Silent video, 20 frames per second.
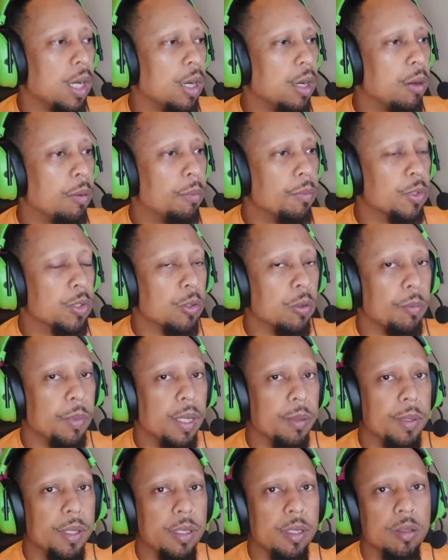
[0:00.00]
so
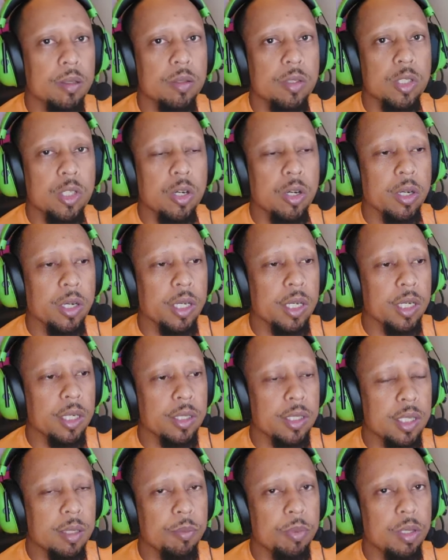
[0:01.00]
maybe targeting
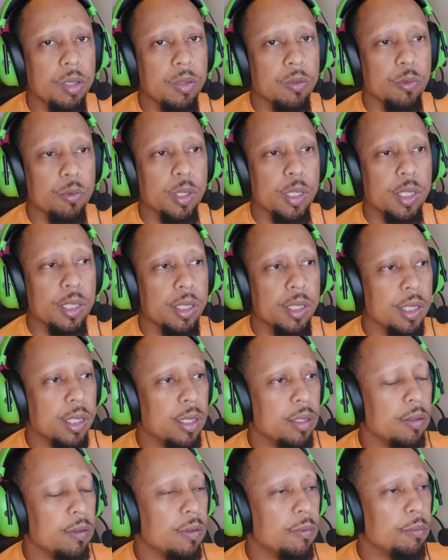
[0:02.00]
TP3
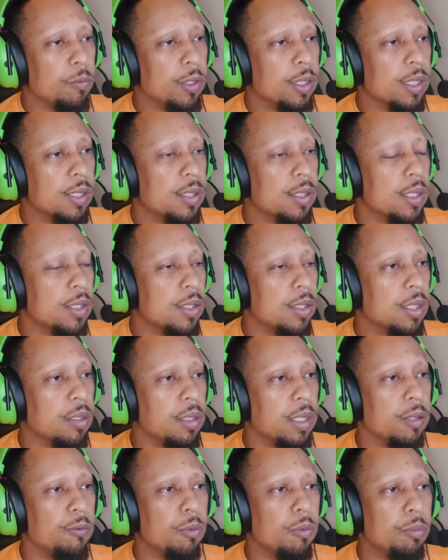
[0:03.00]

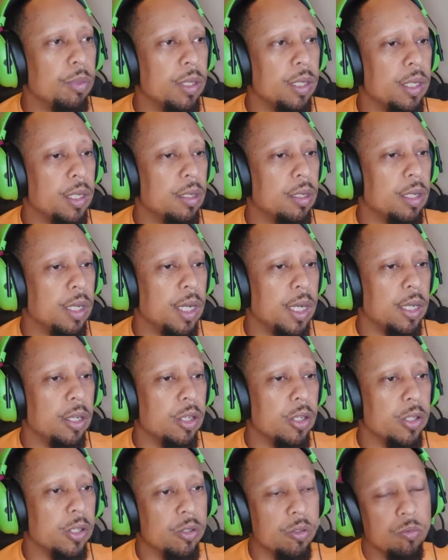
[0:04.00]
consistently would be a
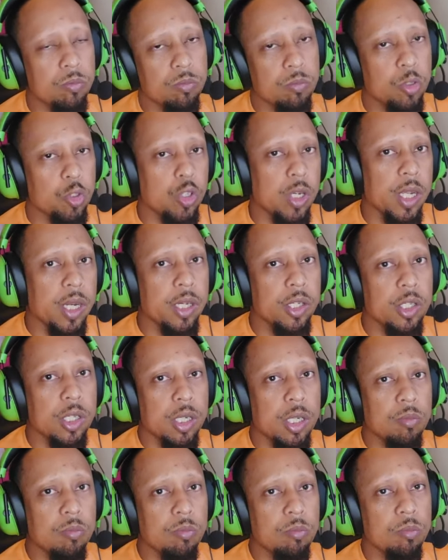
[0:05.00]
good
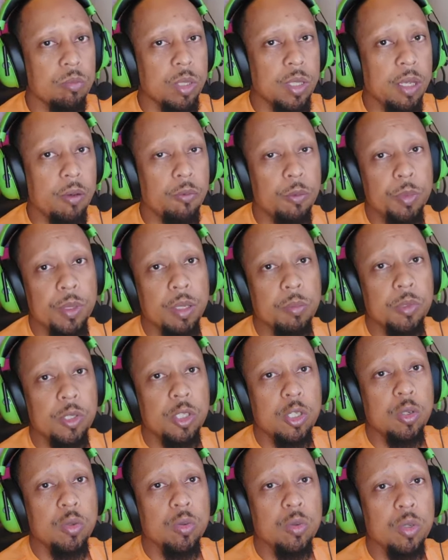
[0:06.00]
strategy, but that will be up to
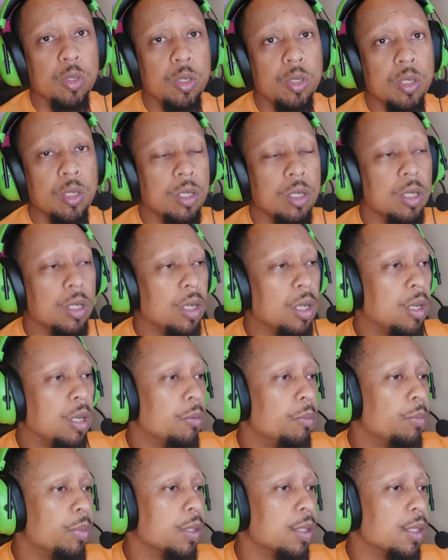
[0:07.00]
you,
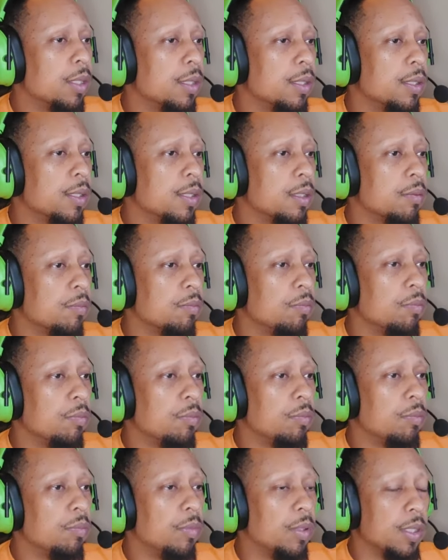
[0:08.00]
because
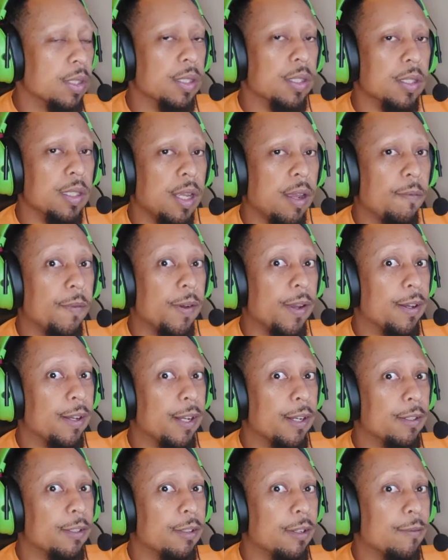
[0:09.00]
this is not
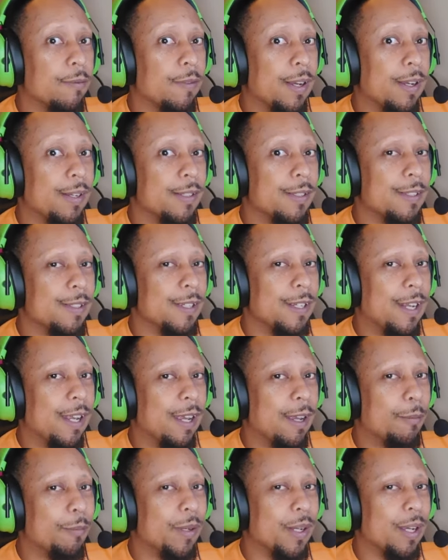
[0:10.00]
financial advice, and I
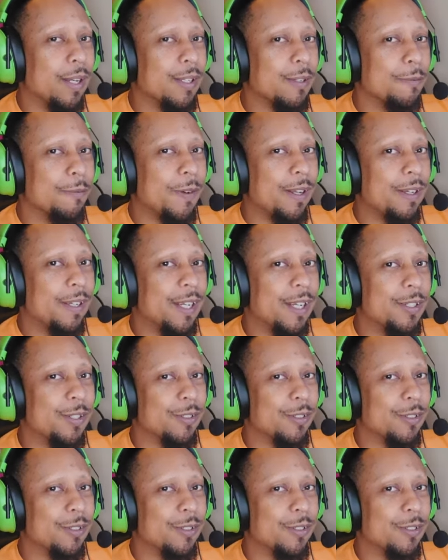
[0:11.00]
am not a financial